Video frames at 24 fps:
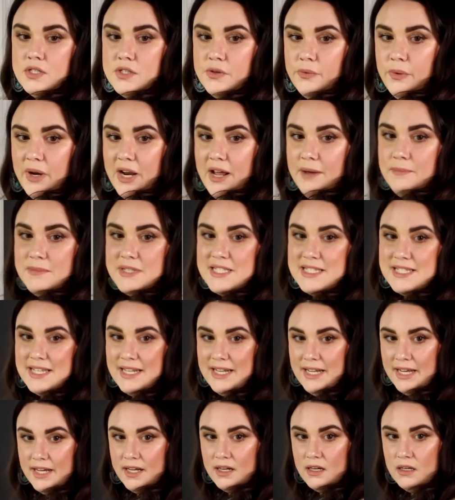So when I'm
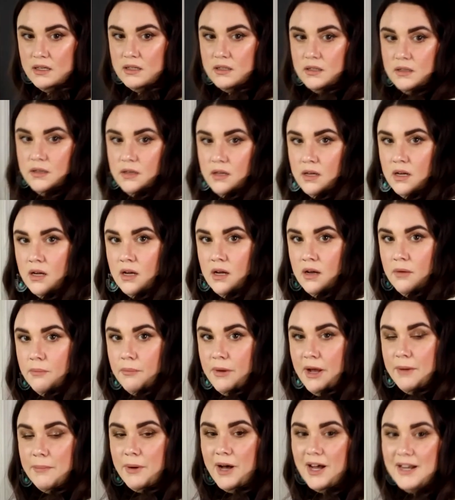sitting,
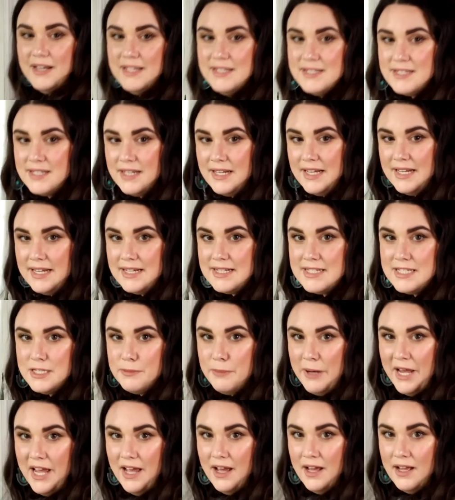my body is going to
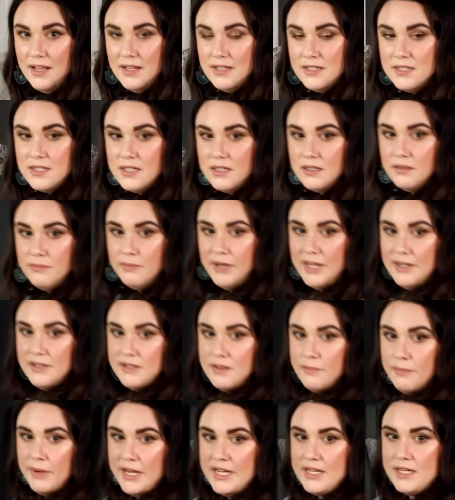expand. My
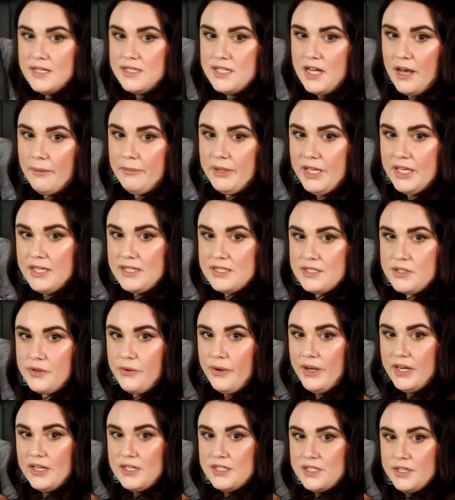tummy is
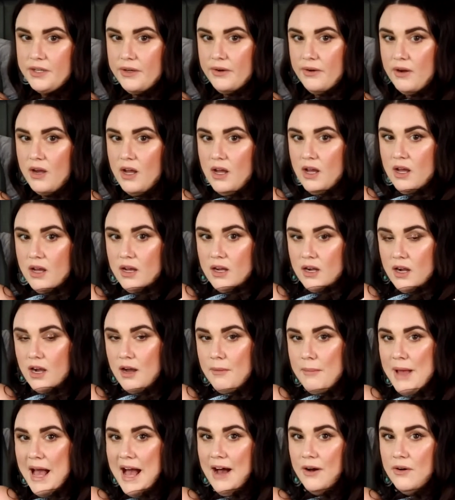going to
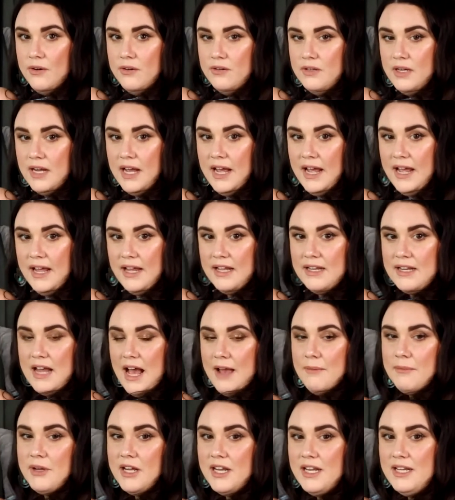come out, and
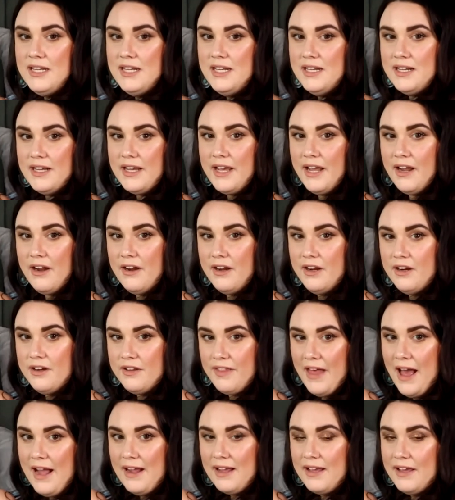I'm going to need a carrier
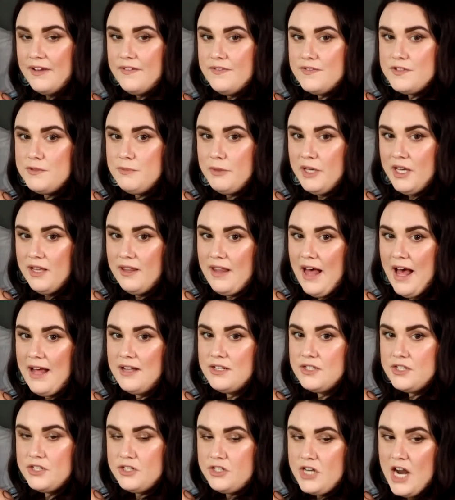that gives me
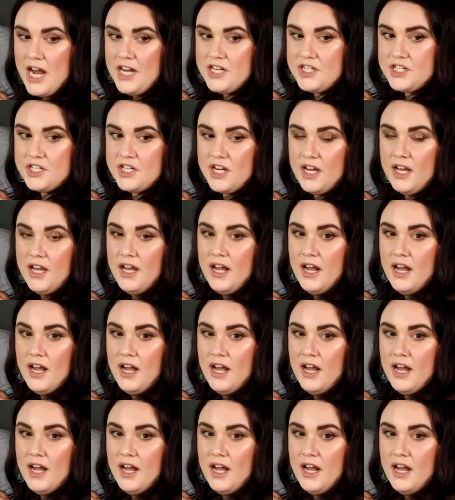that stretch